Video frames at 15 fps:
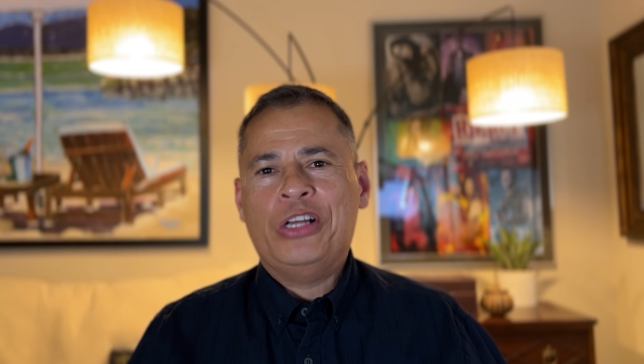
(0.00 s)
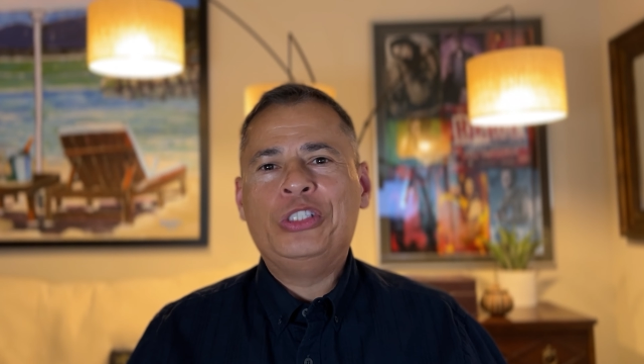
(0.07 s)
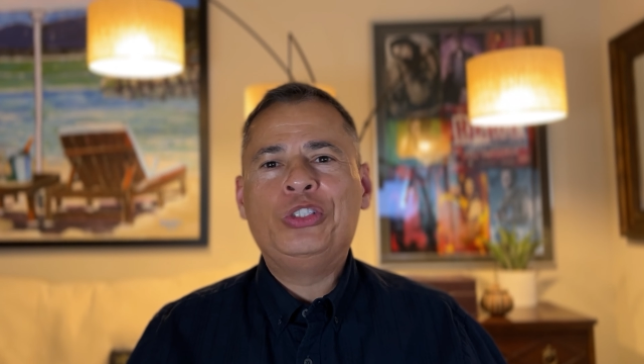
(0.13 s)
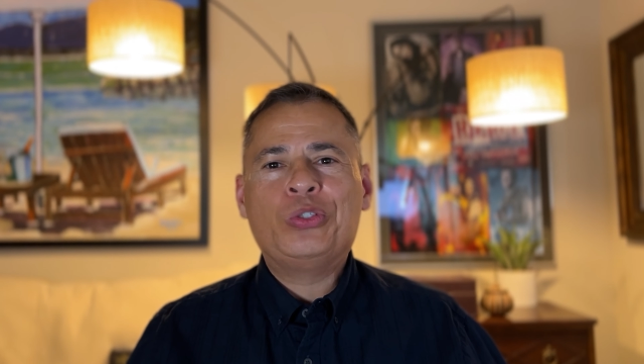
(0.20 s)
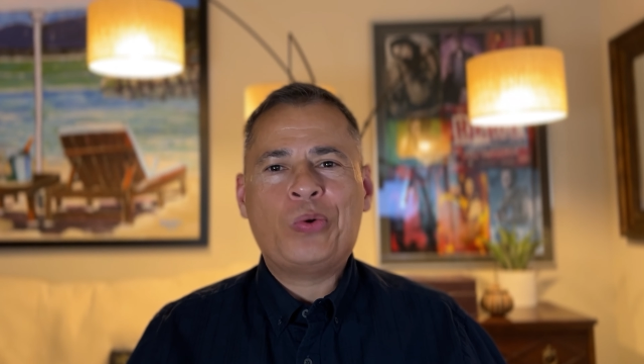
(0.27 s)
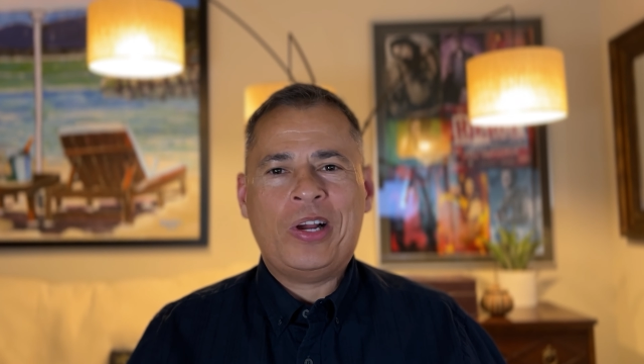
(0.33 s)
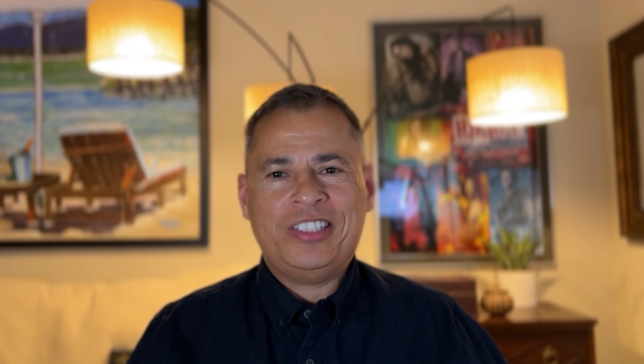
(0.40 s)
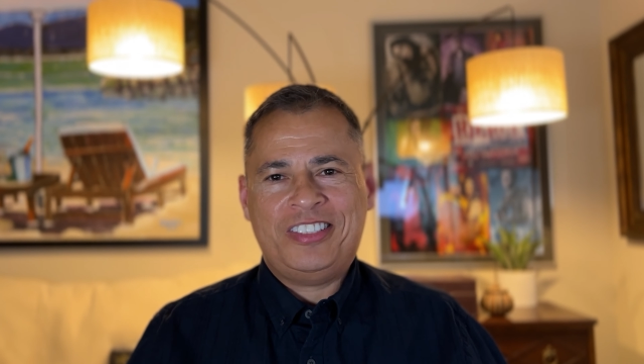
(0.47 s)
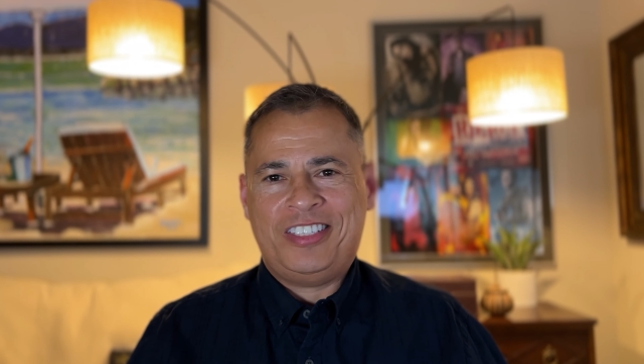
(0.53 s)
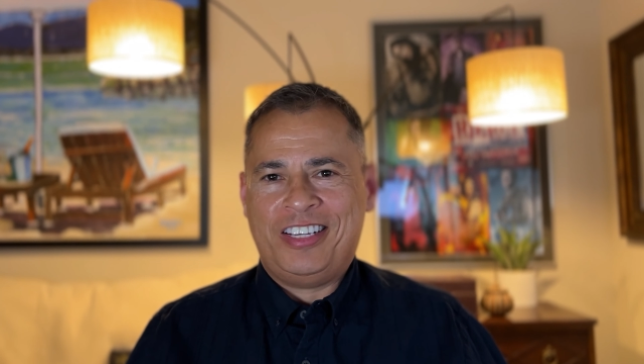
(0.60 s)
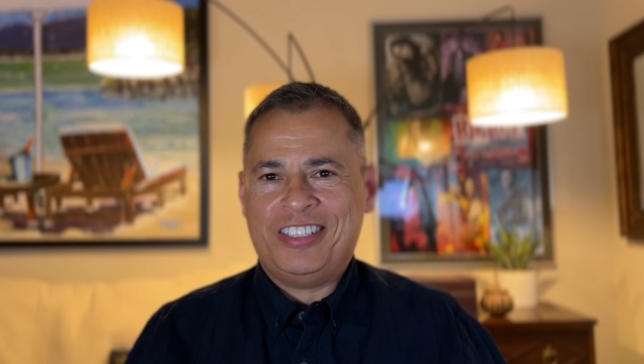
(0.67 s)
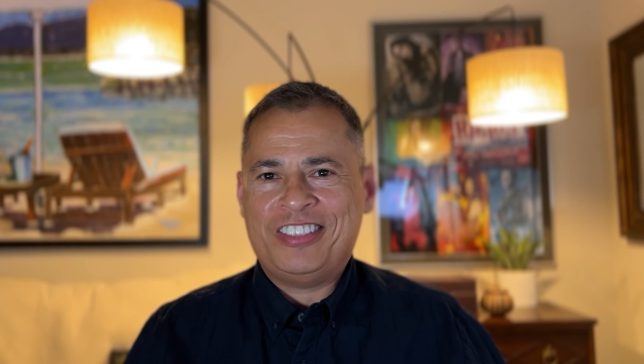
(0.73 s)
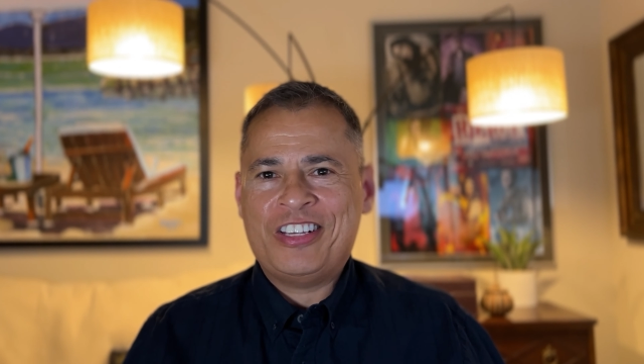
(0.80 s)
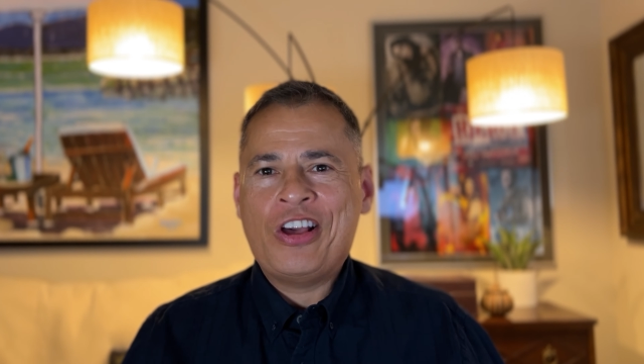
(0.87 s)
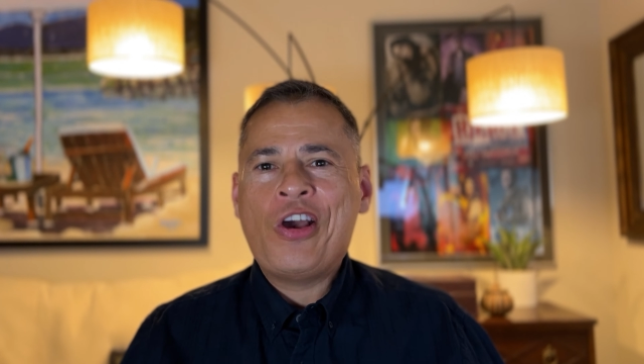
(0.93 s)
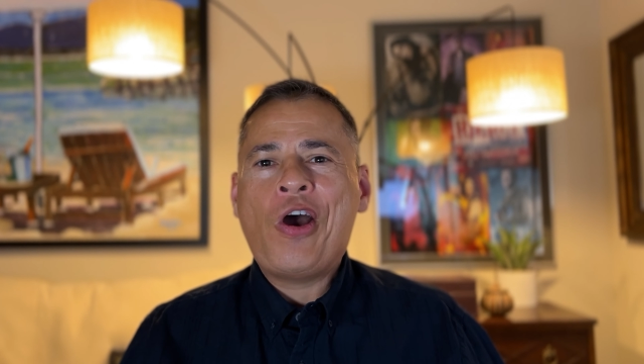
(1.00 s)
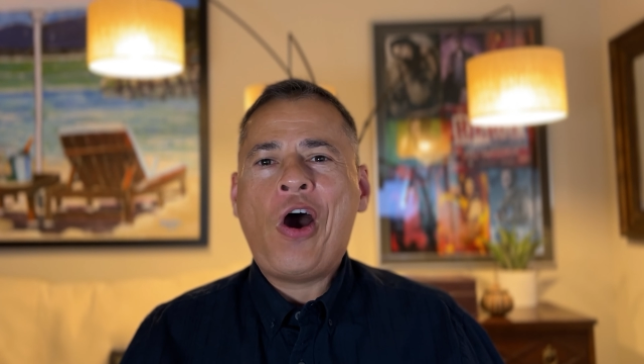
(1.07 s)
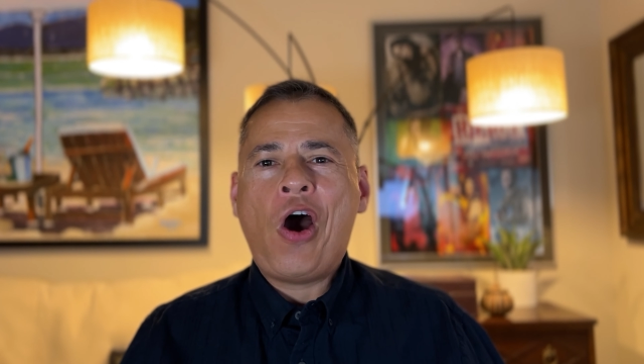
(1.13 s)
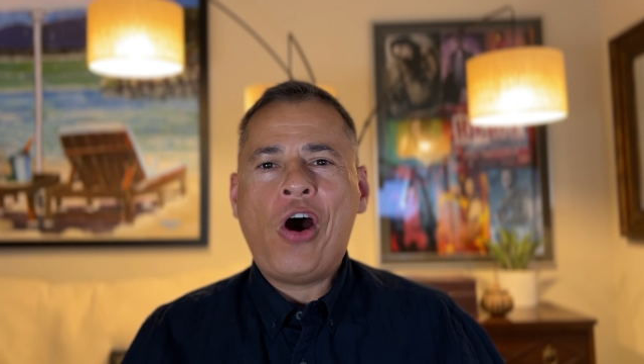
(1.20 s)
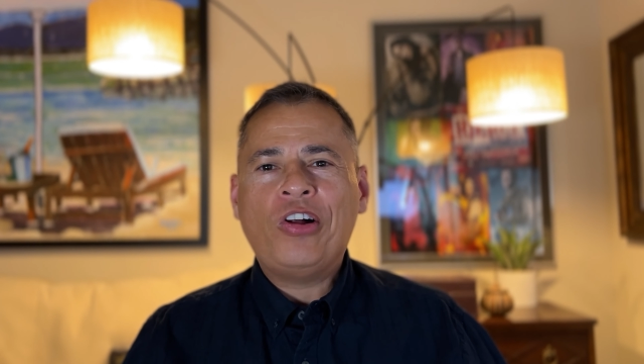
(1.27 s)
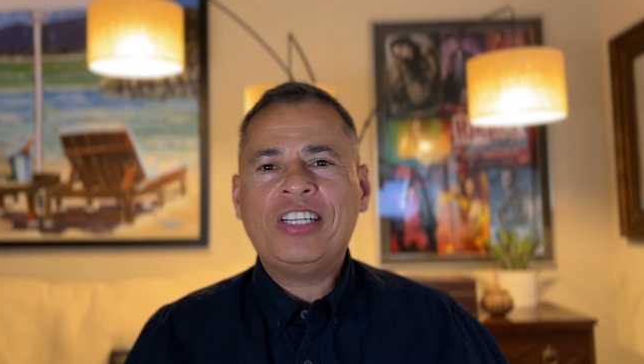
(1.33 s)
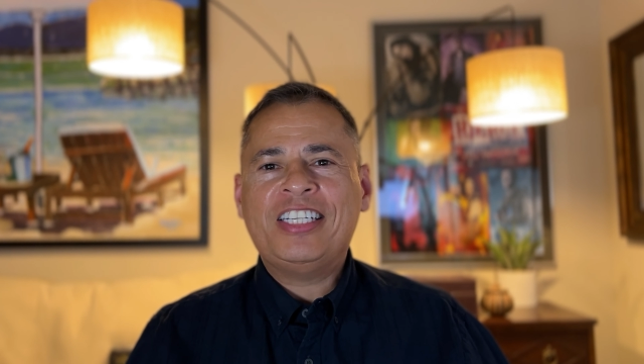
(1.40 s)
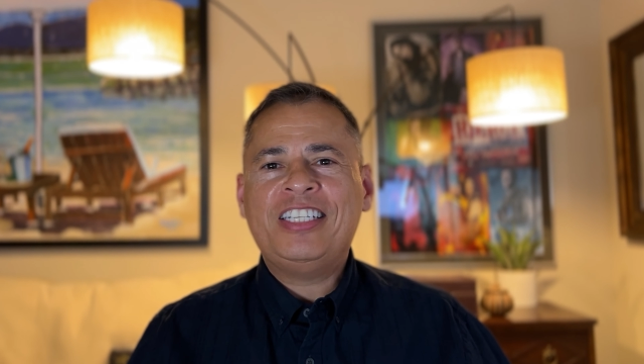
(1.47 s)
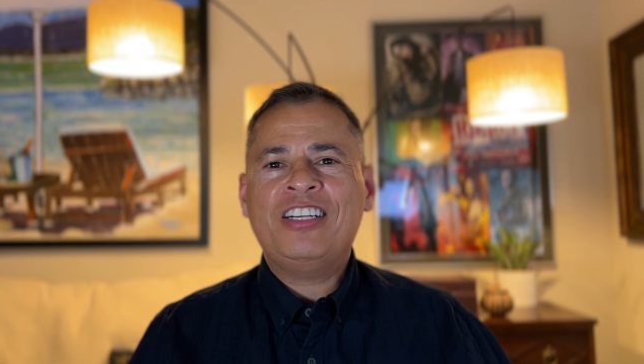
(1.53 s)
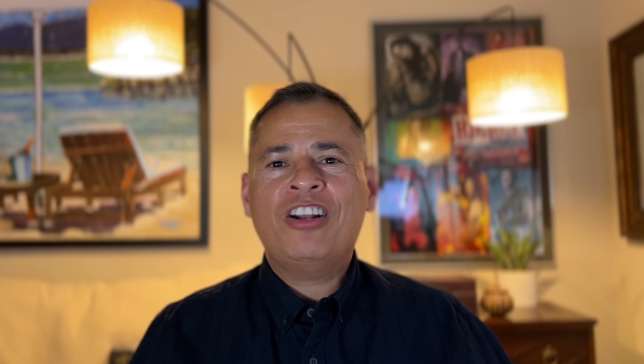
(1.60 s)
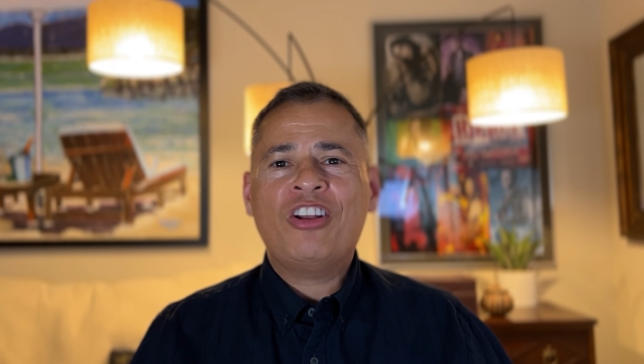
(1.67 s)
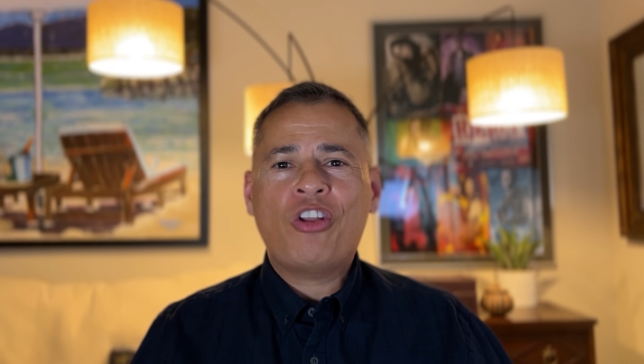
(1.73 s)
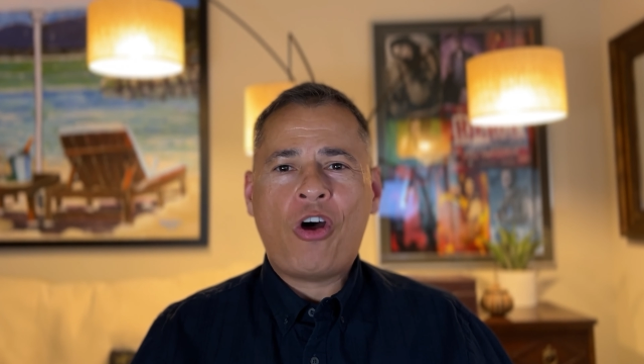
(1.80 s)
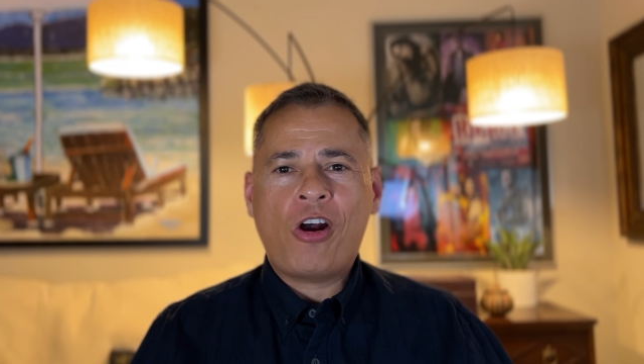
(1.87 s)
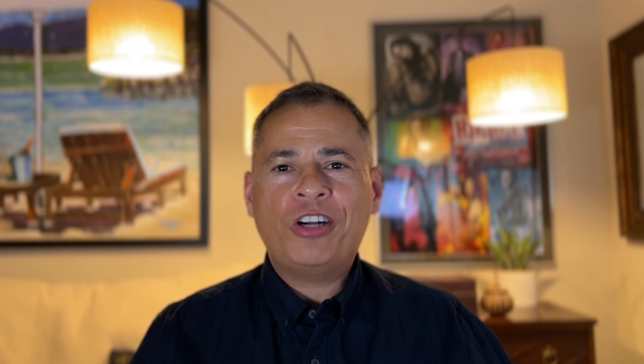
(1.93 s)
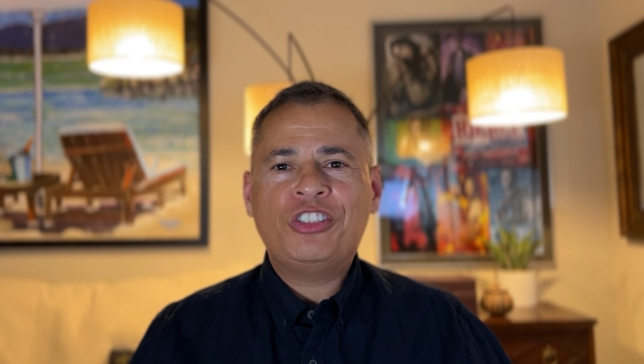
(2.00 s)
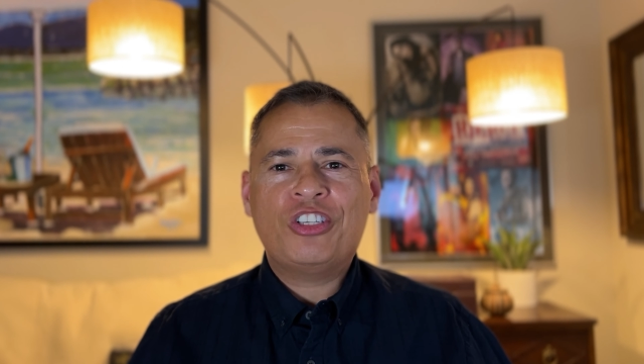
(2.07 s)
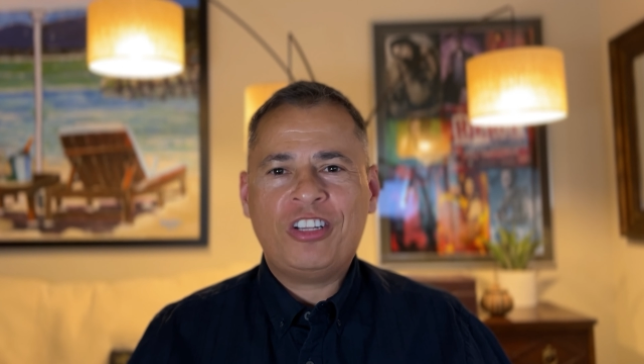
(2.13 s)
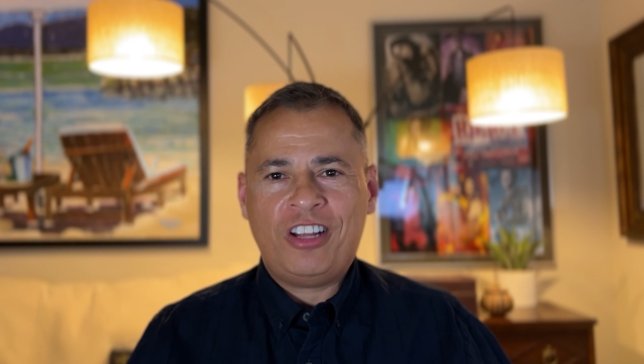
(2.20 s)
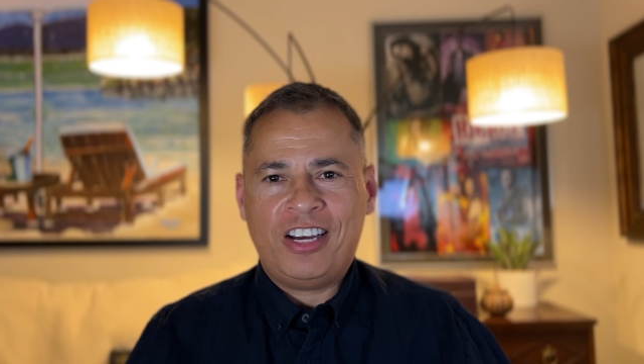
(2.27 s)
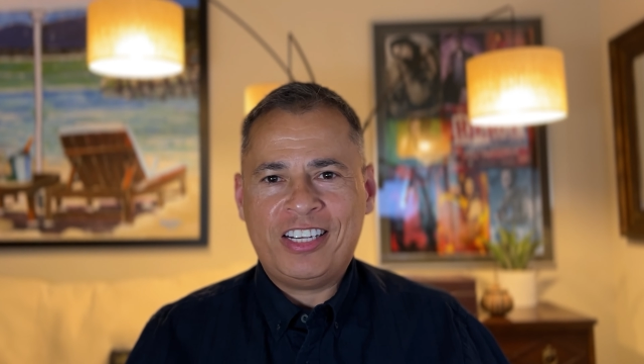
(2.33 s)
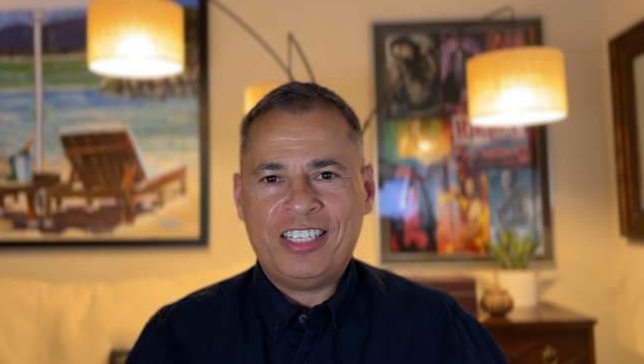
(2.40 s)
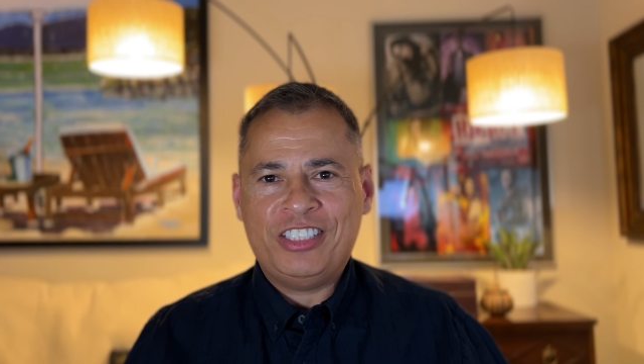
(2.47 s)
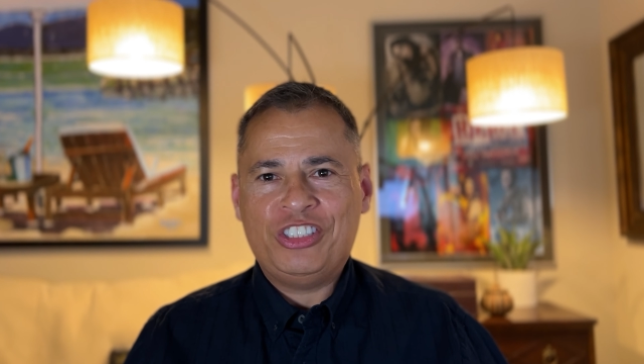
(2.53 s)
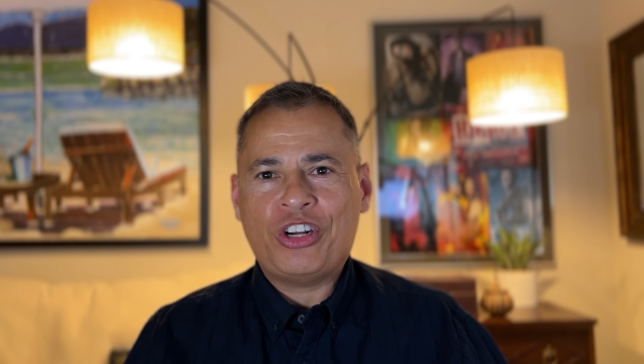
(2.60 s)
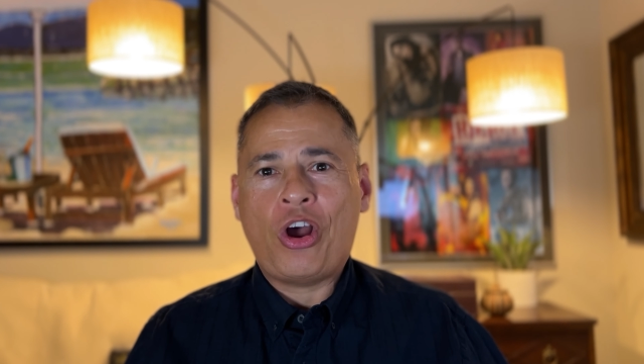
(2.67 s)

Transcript: Trust us, Hauling large luggage